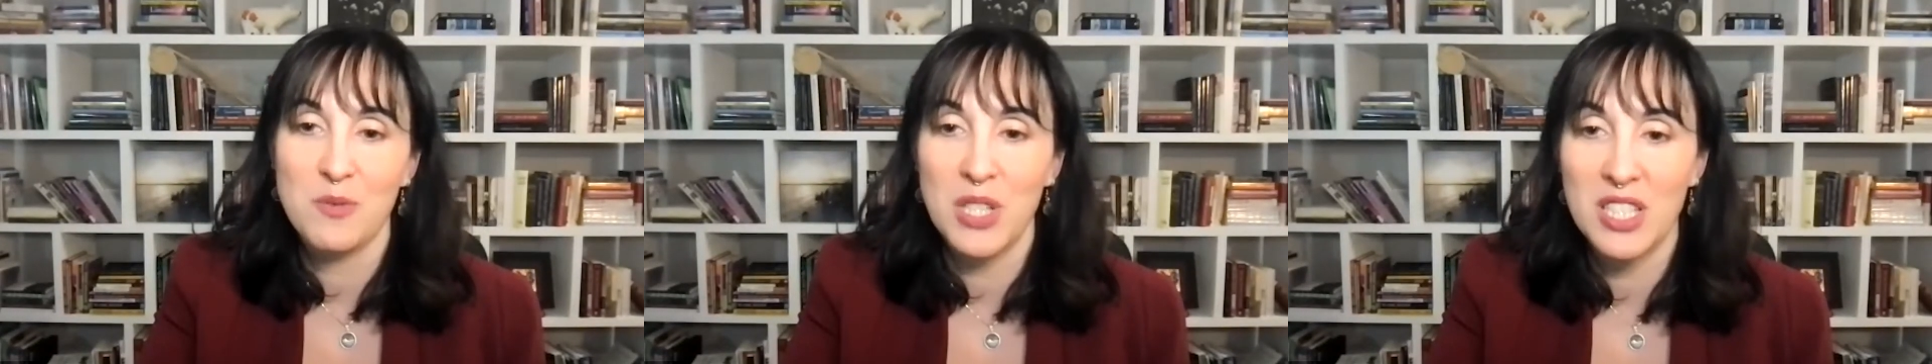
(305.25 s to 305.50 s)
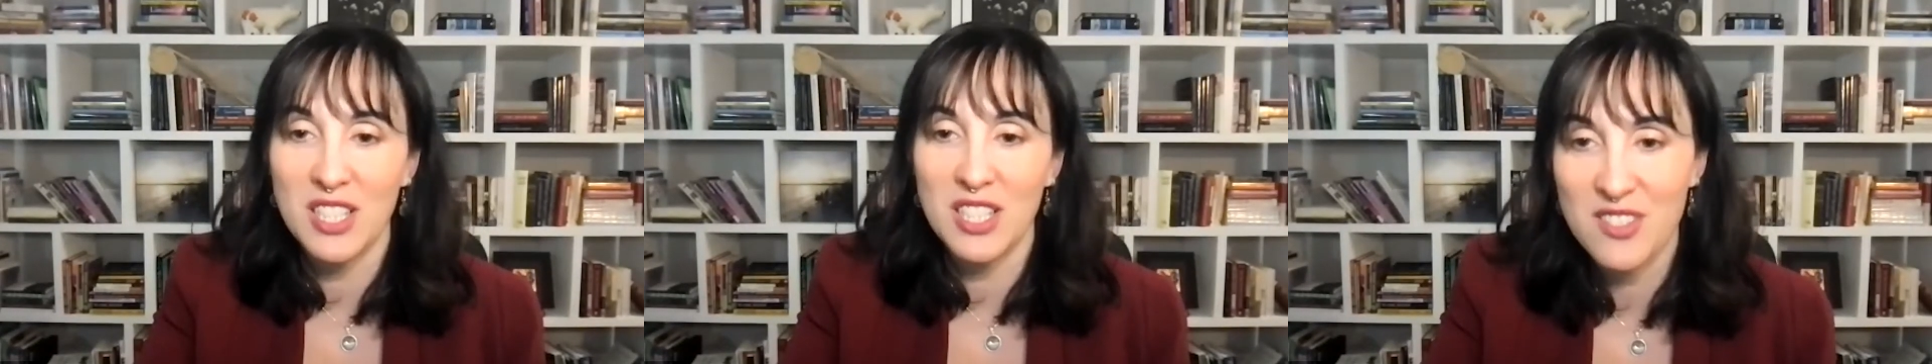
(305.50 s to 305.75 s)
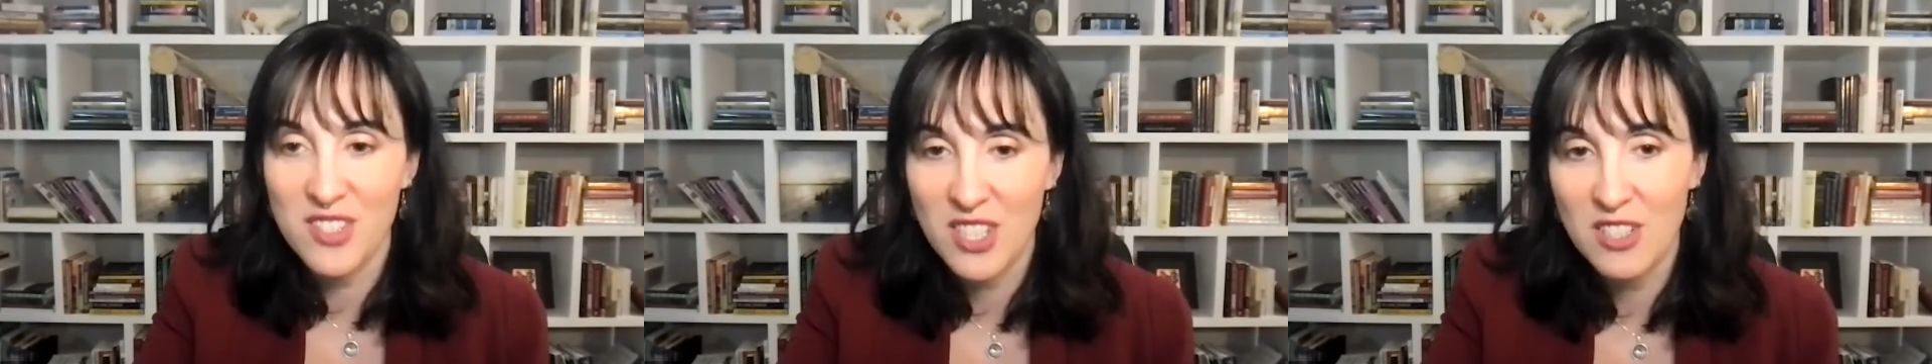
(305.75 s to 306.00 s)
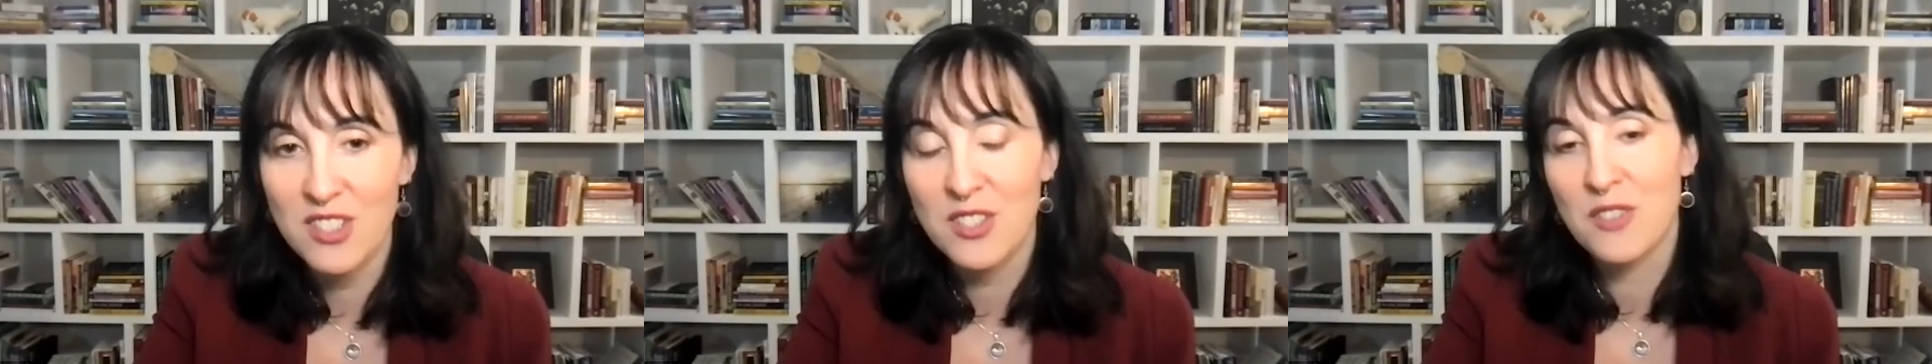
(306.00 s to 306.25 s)
we can
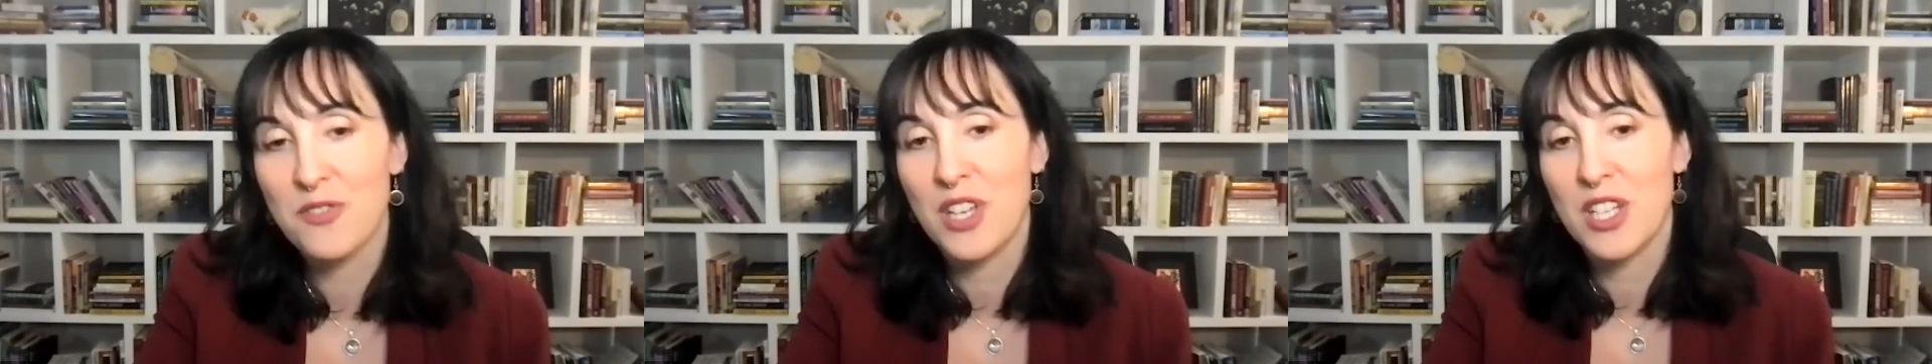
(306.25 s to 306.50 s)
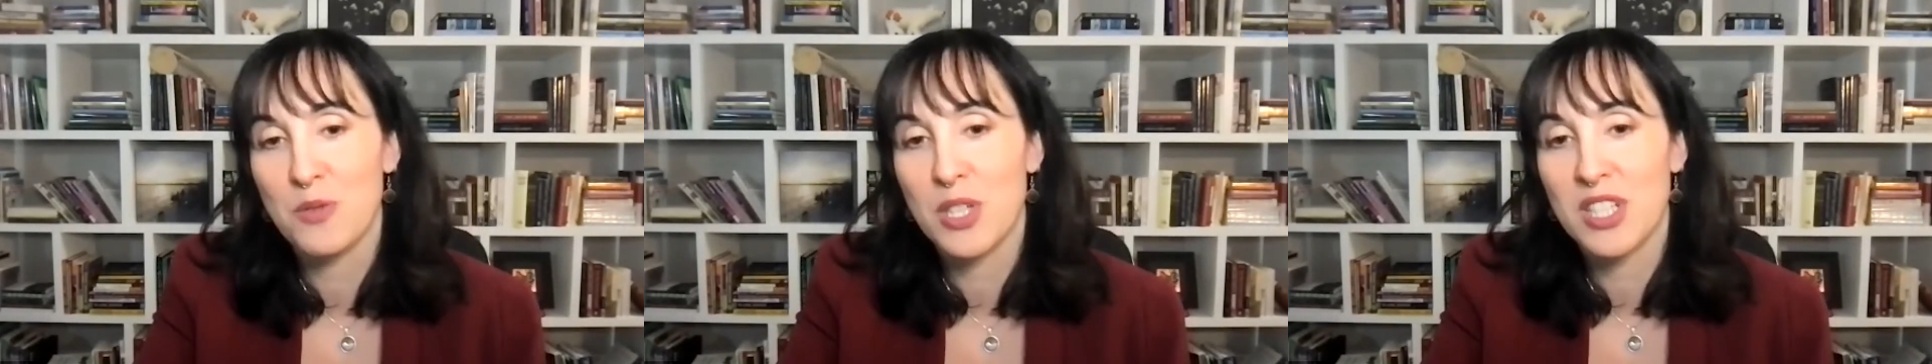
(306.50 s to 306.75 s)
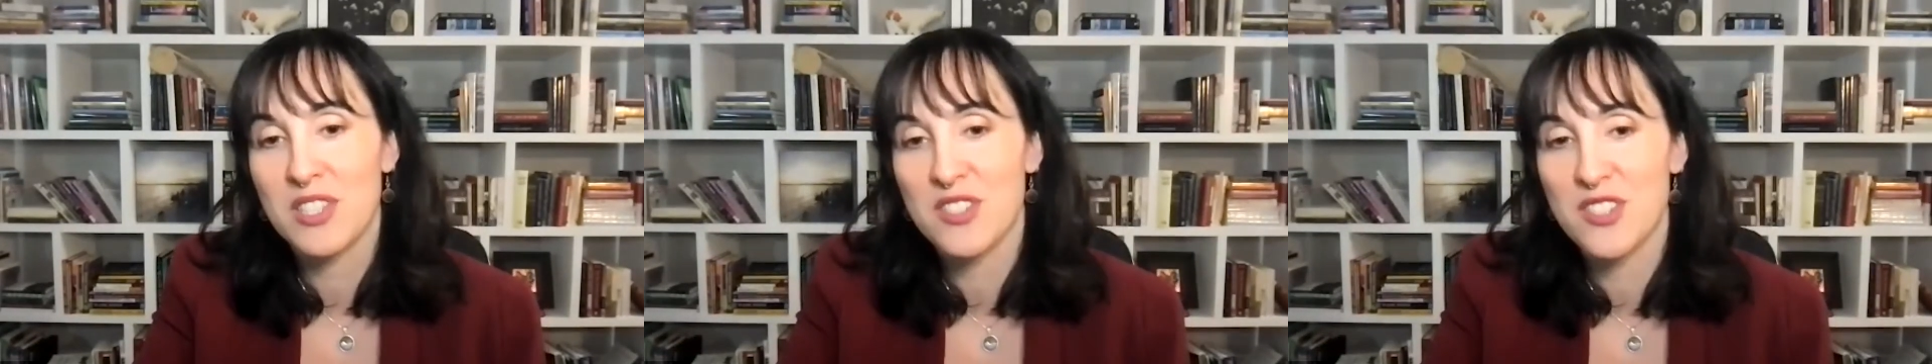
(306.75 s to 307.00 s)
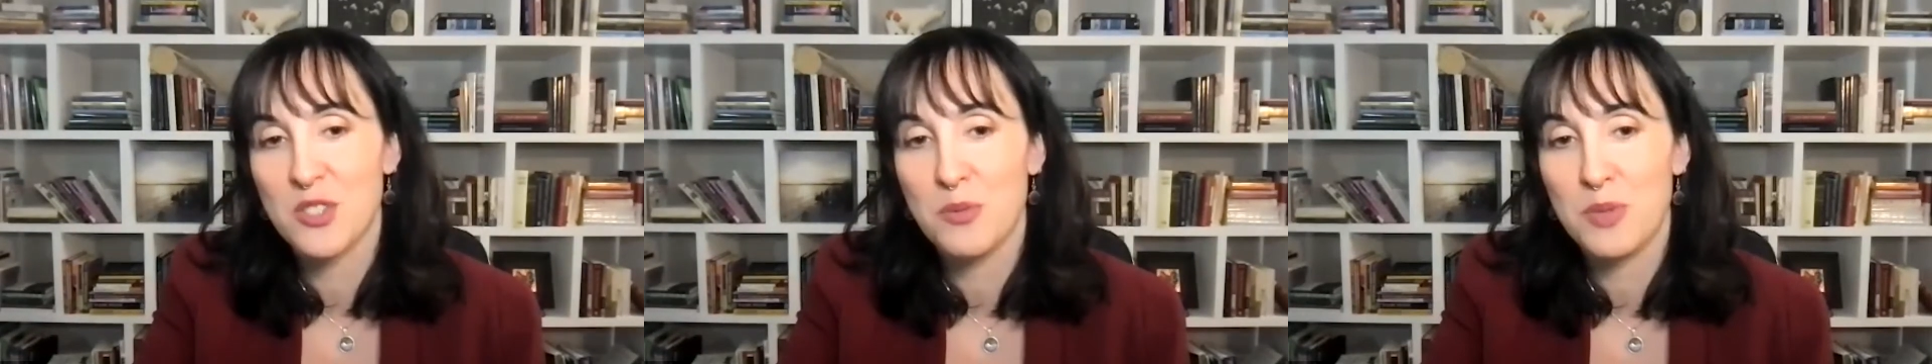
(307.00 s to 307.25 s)
continue to defend what can
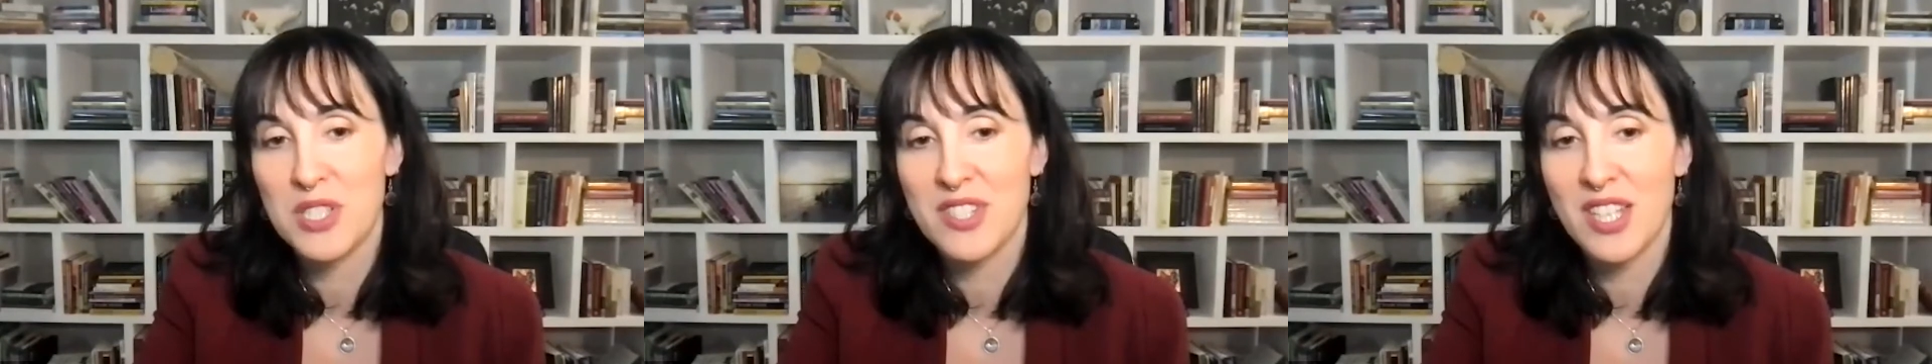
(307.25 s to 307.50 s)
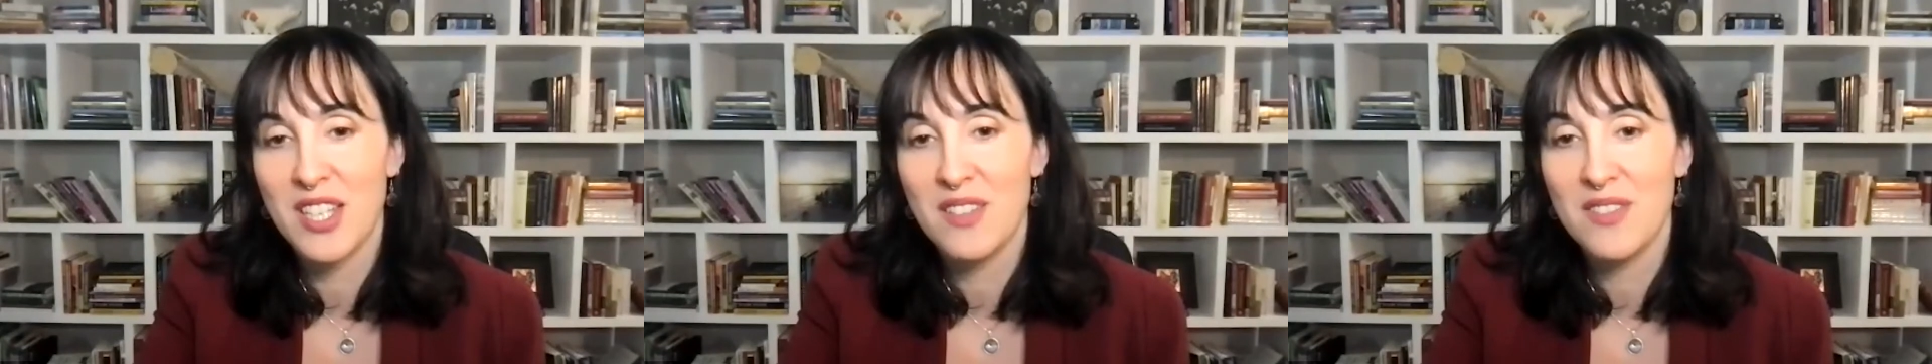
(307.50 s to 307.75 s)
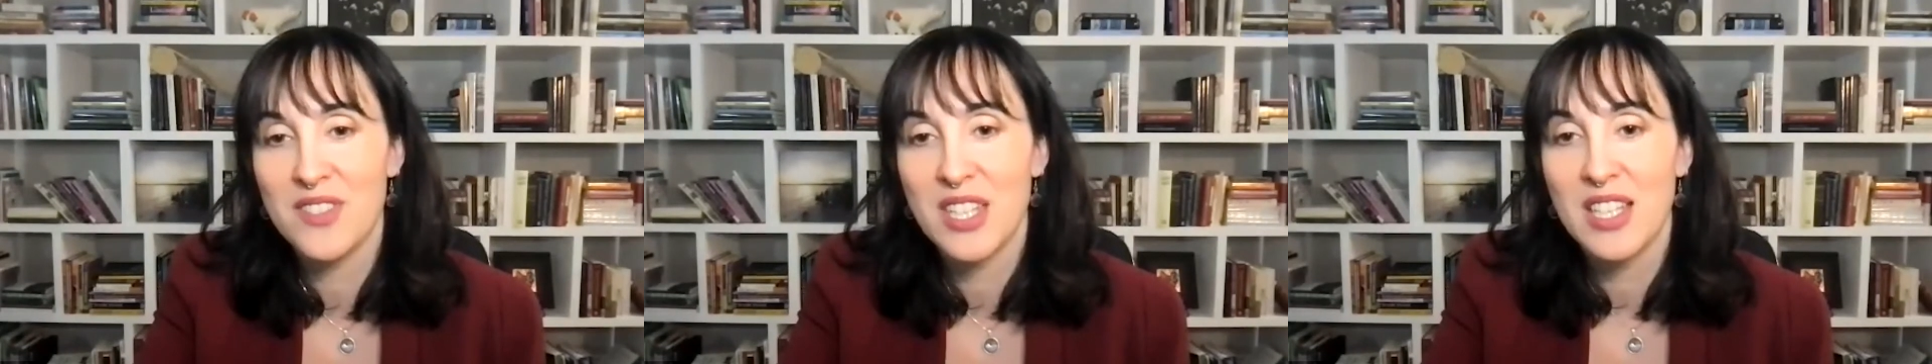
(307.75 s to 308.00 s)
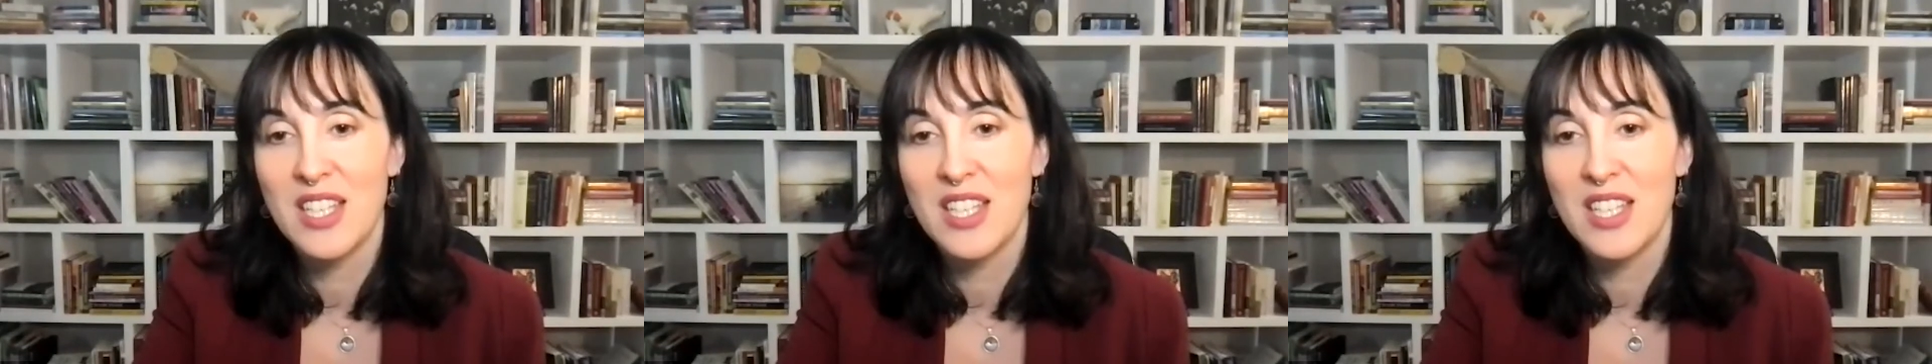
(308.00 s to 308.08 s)
still be saved.